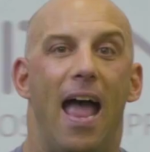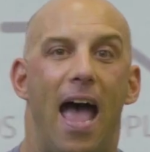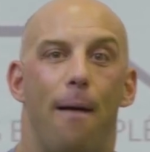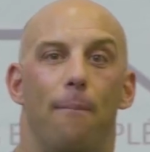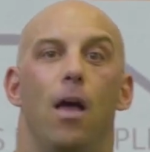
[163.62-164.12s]

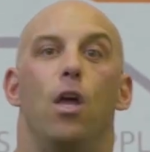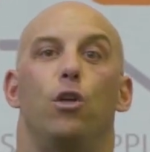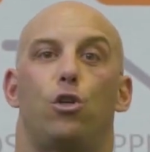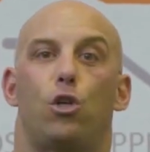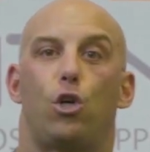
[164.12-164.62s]
am
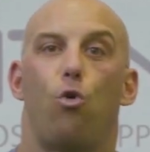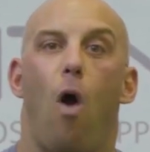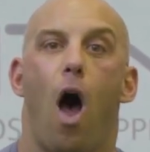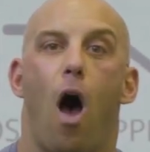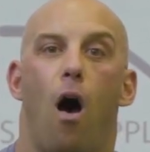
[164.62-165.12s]

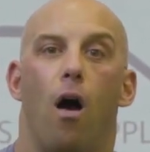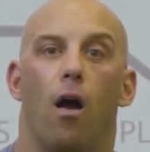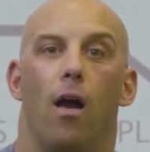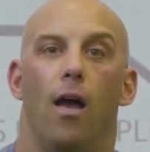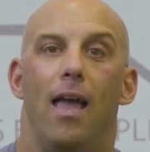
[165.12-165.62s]

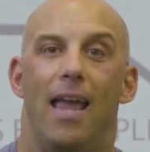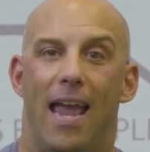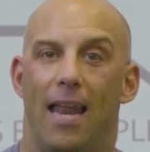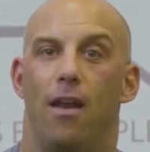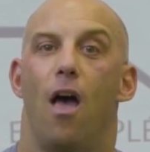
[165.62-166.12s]
strong
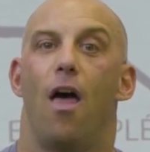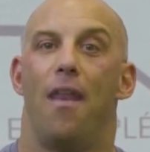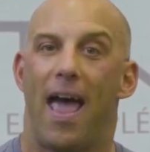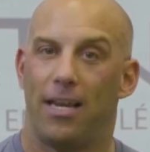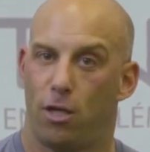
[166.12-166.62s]
in an
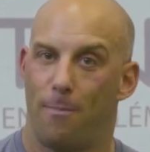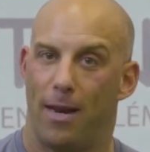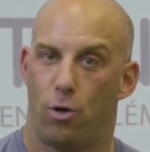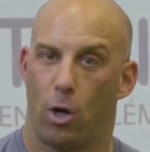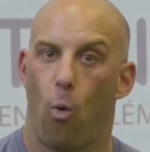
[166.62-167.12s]

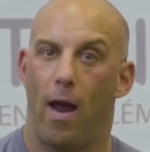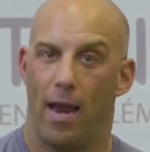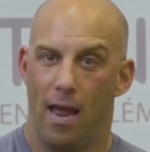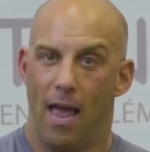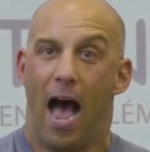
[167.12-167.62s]
isometric
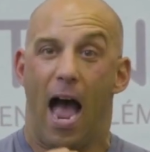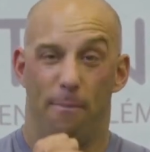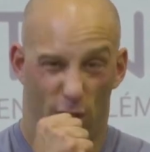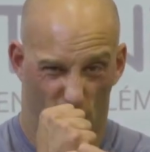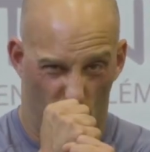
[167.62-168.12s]
way,
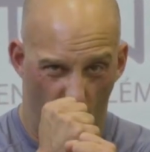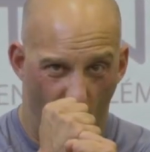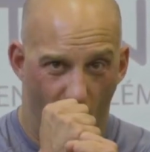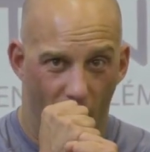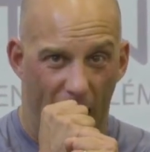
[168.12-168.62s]
I'm
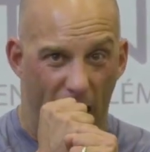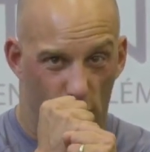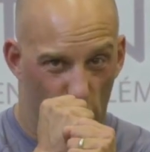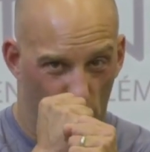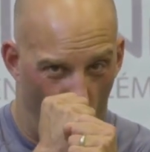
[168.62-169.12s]
strong at
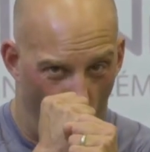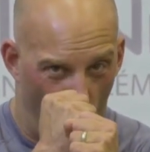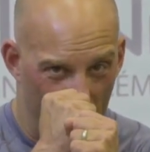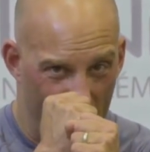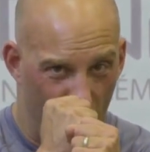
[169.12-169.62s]
just
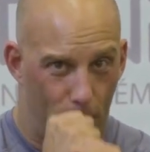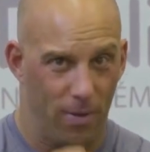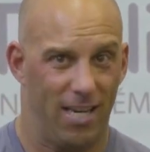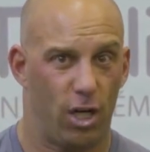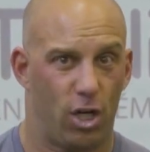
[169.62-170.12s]
holding a
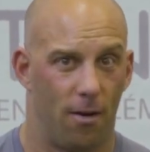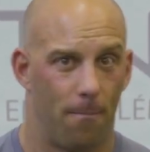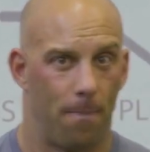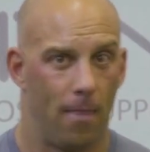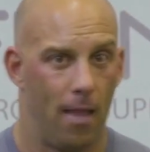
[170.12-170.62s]
position.
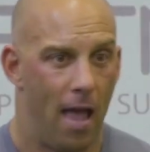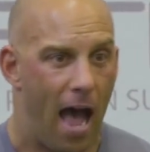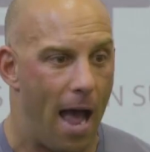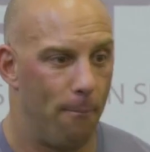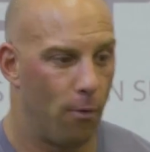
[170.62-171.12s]

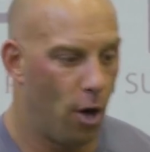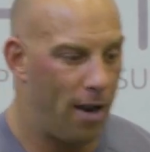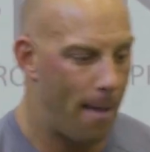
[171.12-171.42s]
I'm good